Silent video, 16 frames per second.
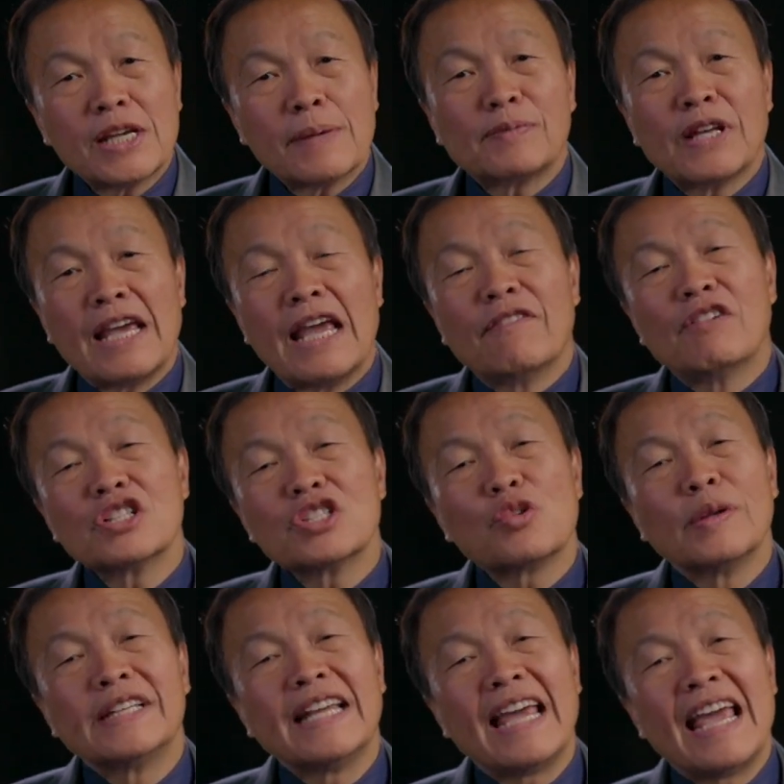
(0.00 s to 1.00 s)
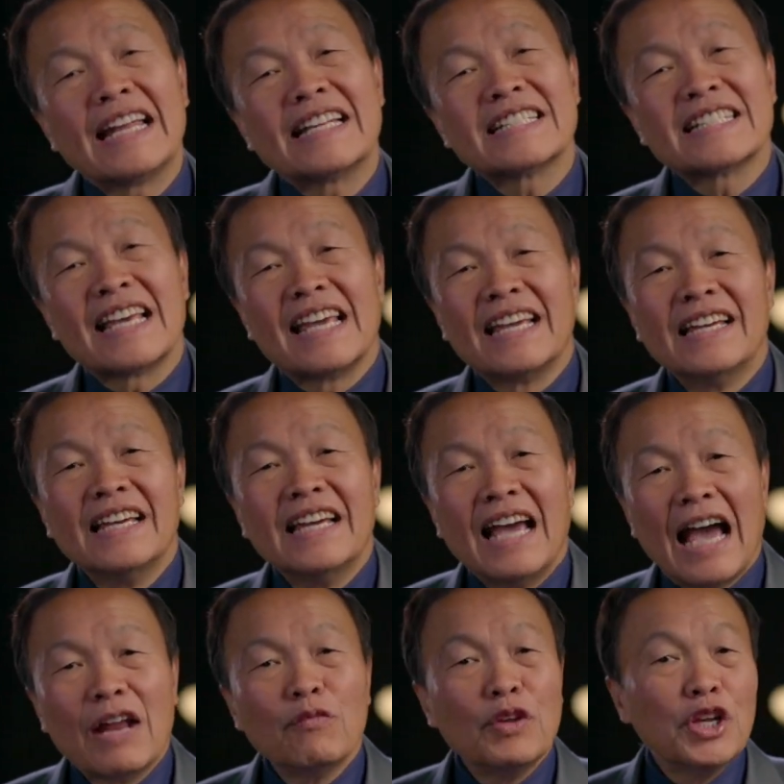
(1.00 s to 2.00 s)
chapter 8 verse 28 say,
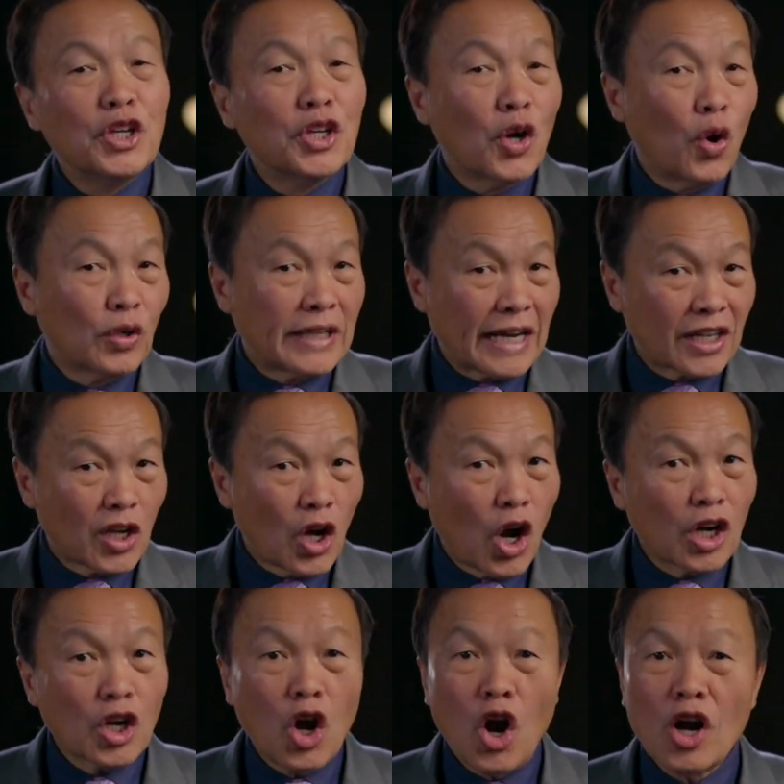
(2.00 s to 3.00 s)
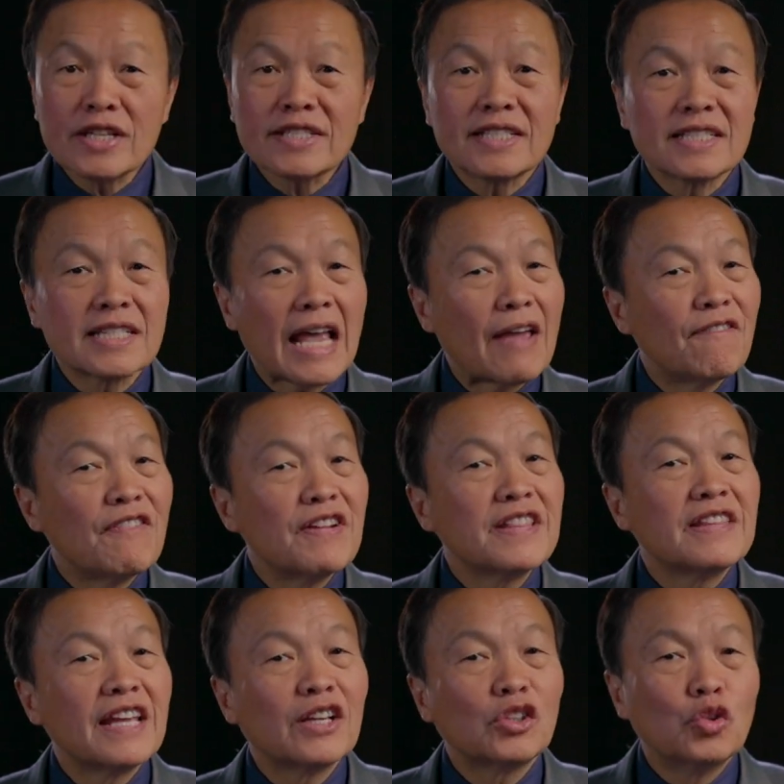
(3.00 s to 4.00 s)
"And we know that God causes
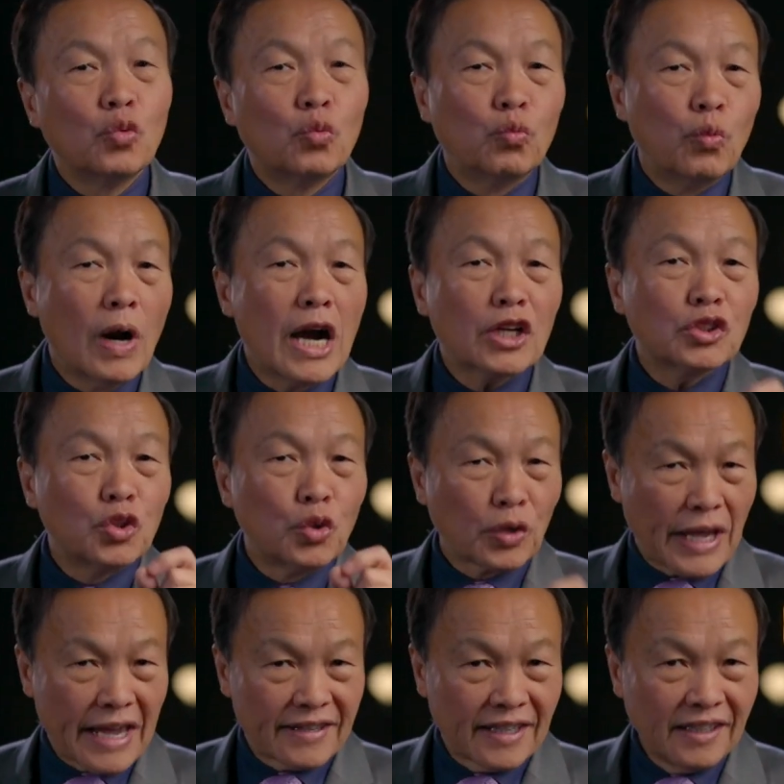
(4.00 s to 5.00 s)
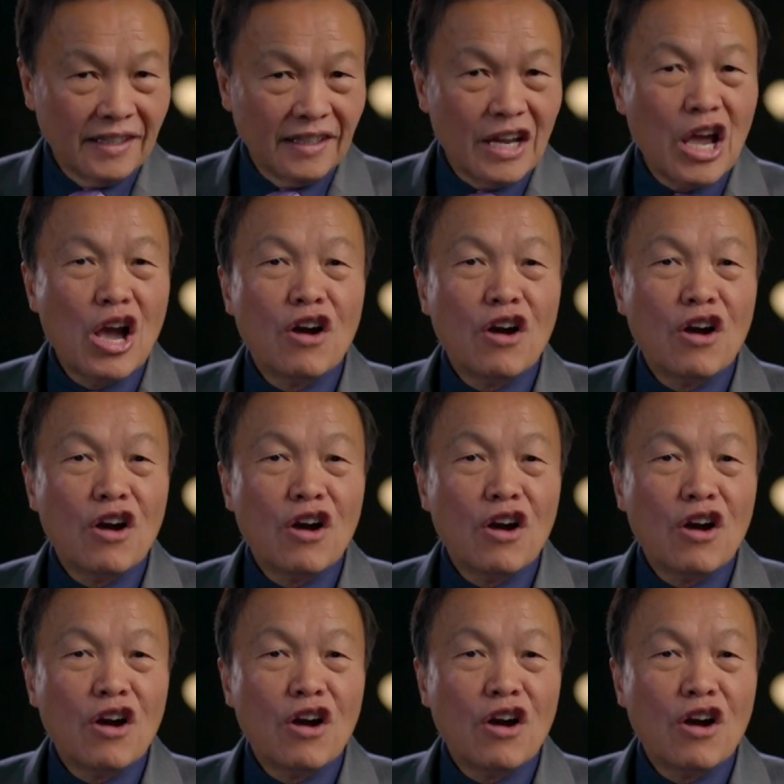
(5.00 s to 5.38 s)
everything to work together